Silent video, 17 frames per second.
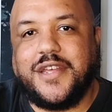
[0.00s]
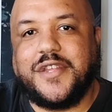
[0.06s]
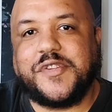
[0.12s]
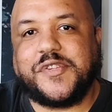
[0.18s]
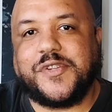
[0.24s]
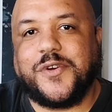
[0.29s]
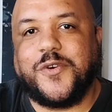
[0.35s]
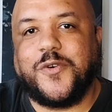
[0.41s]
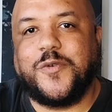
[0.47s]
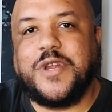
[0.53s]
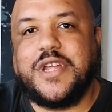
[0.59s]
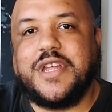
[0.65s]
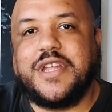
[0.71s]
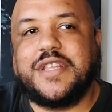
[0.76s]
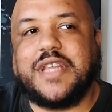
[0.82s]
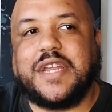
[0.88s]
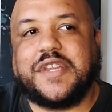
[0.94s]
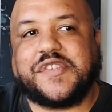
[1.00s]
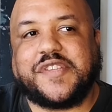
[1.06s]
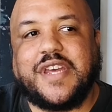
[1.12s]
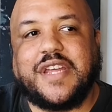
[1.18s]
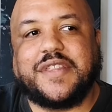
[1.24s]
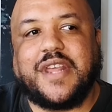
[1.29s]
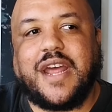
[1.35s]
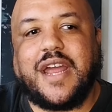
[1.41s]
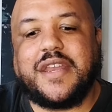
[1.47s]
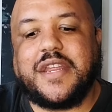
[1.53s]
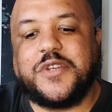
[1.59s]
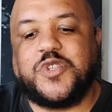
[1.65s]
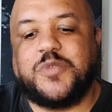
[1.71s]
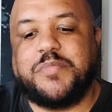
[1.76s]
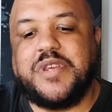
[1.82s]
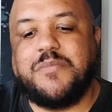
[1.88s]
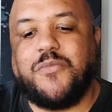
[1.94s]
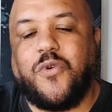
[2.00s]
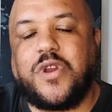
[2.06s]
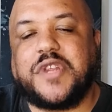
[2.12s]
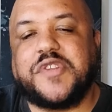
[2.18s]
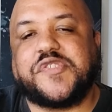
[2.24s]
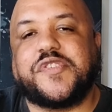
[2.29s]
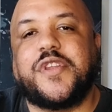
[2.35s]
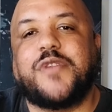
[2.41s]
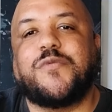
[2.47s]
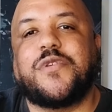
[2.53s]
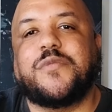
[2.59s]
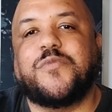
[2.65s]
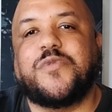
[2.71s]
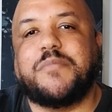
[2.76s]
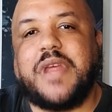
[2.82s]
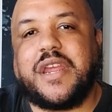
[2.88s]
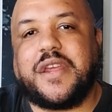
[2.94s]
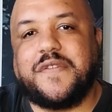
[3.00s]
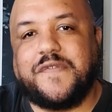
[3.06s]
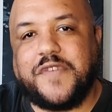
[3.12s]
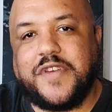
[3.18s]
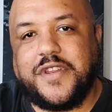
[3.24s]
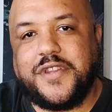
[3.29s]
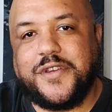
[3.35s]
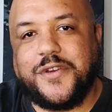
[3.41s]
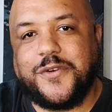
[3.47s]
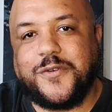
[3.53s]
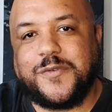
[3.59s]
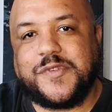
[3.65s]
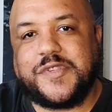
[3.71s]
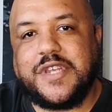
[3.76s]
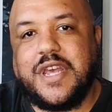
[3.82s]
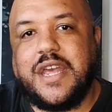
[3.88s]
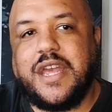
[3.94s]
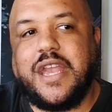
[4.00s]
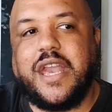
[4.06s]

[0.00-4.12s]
So they said that I need to be more considerate when making videos